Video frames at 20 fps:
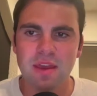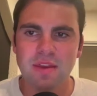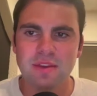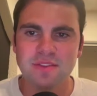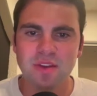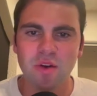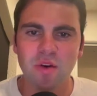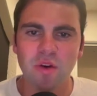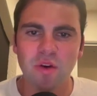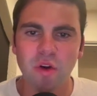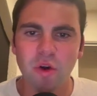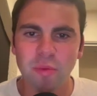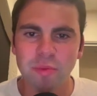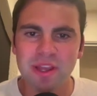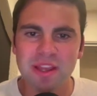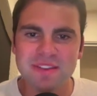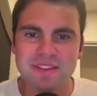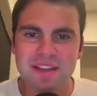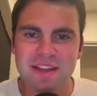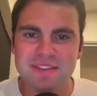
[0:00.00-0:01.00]
So hope you
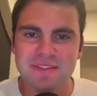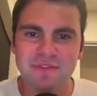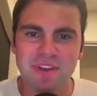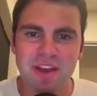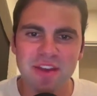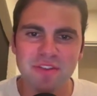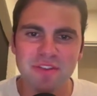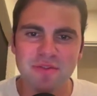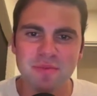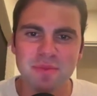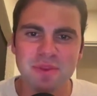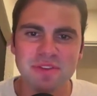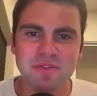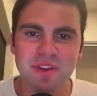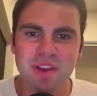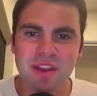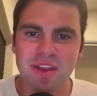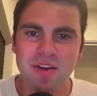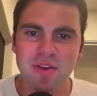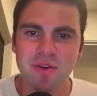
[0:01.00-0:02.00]
guys got some value from this
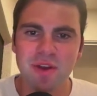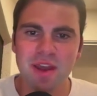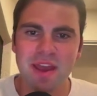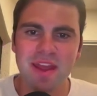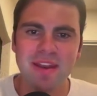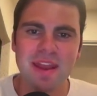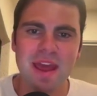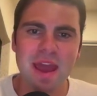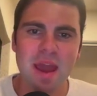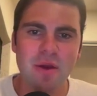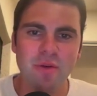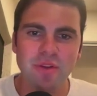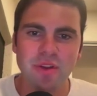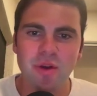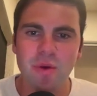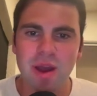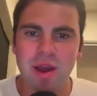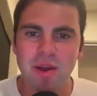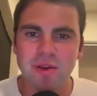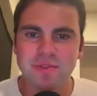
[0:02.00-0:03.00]
video and now know
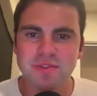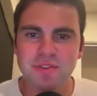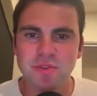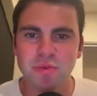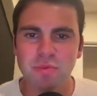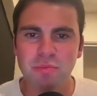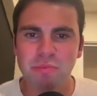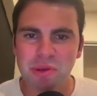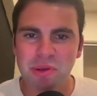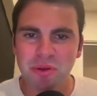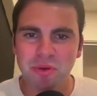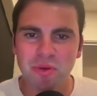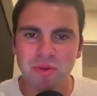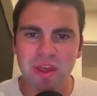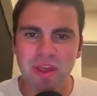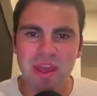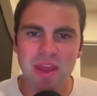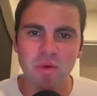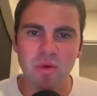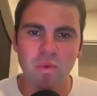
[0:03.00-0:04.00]
how to build
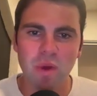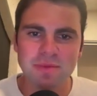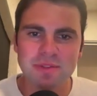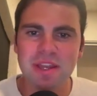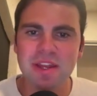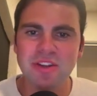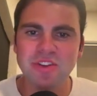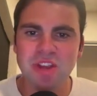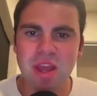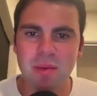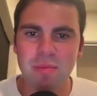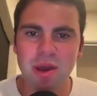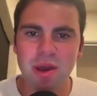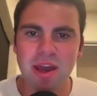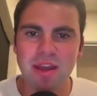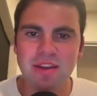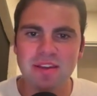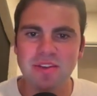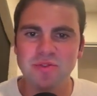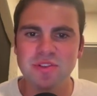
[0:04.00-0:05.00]
a website chatbot
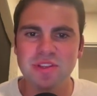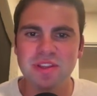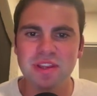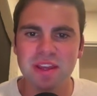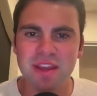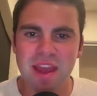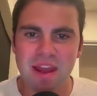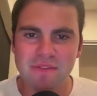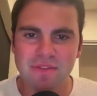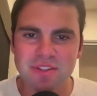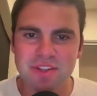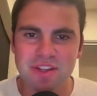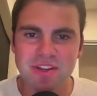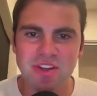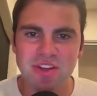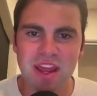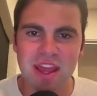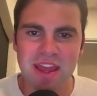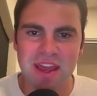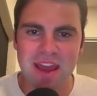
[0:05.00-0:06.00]
using the
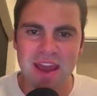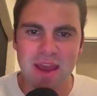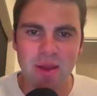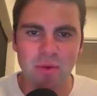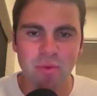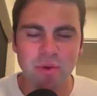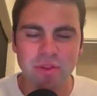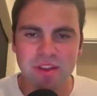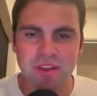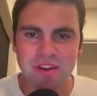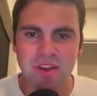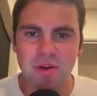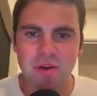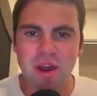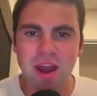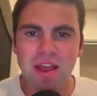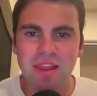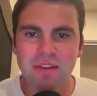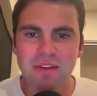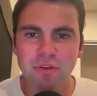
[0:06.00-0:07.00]
conversation AI within Go
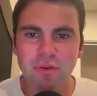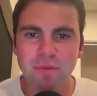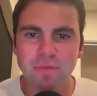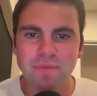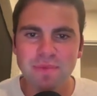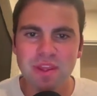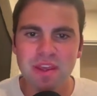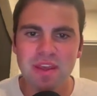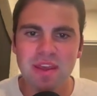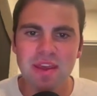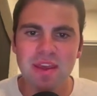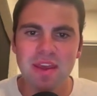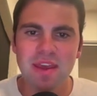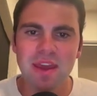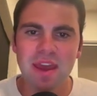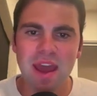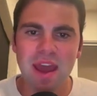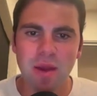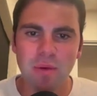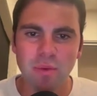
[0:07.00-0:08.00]
High Level.
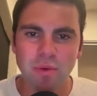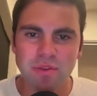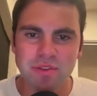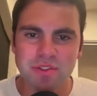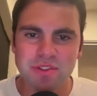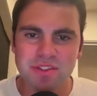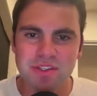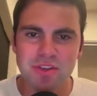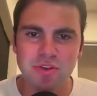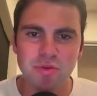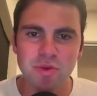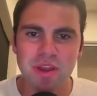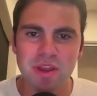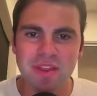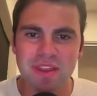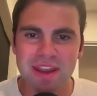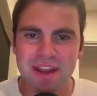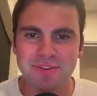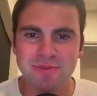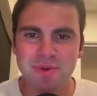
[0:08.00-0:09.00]
I will see you in
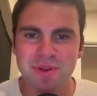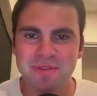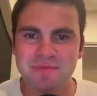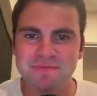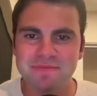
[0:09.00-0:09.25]
the next one.